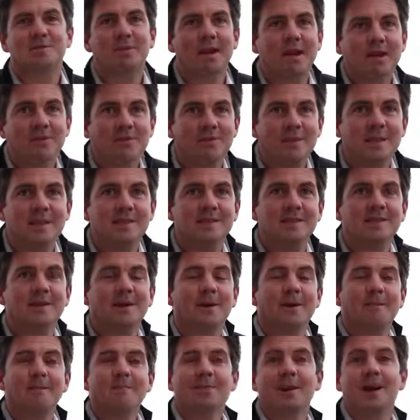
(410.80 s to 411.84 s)
spread fees
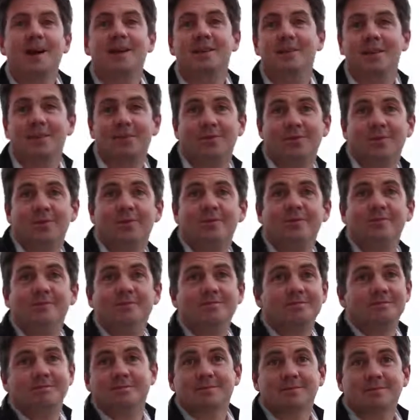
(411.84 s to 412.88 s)
are different.
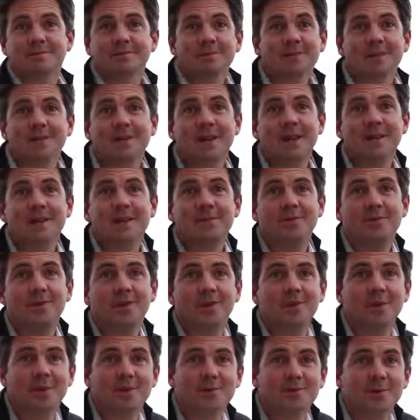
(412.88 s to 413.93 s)
They're
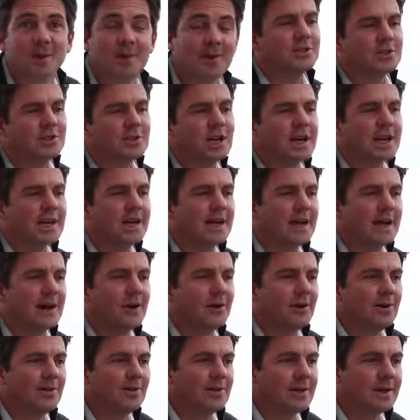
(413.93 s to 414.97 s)
different on each one. Check it
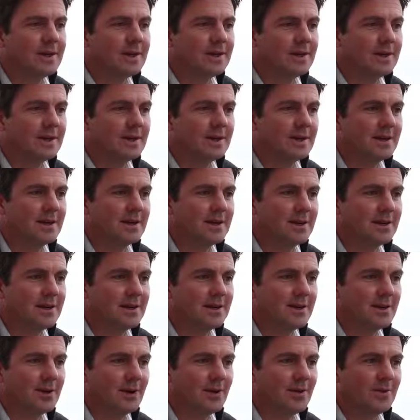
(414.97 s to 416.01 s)
out on the
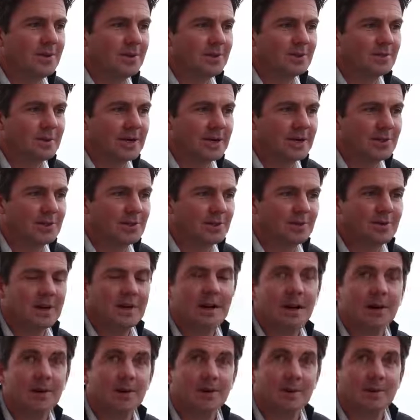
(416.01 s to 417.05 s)
on this page. You'll
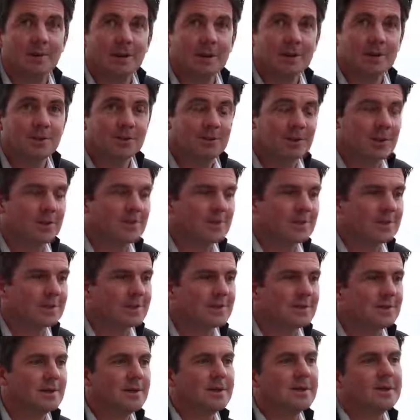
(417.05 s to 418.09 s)
find out all about your spread fees.
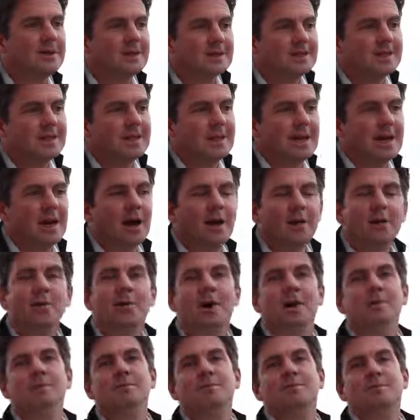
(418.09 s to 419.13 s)
So the other
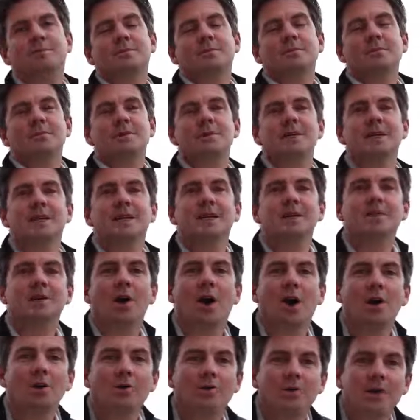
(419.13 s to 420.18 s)
one is
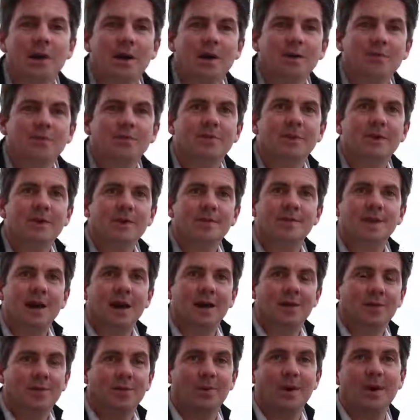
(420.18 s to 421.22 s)
overnight fees
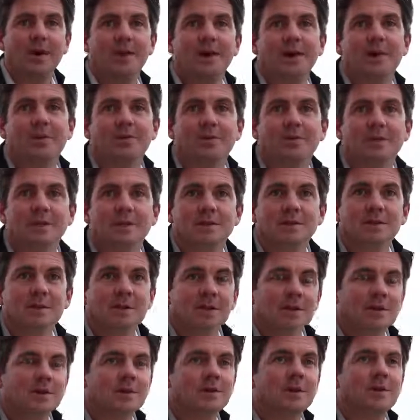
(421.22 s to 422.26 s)
and weekend fees.
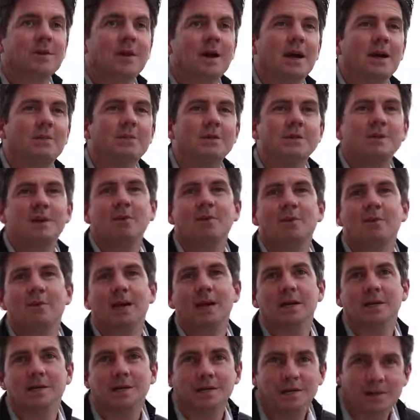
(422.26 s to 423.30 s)
So every time you
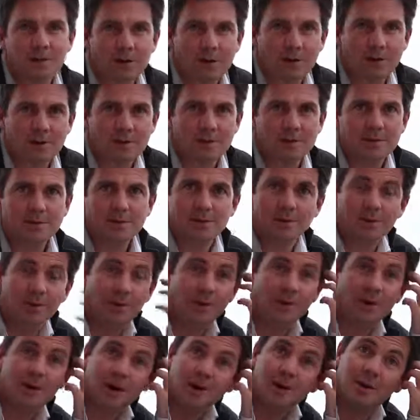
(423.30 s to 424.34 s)
buy a stock
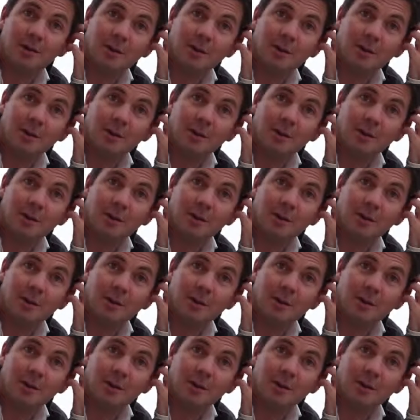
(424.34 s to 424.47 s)
or a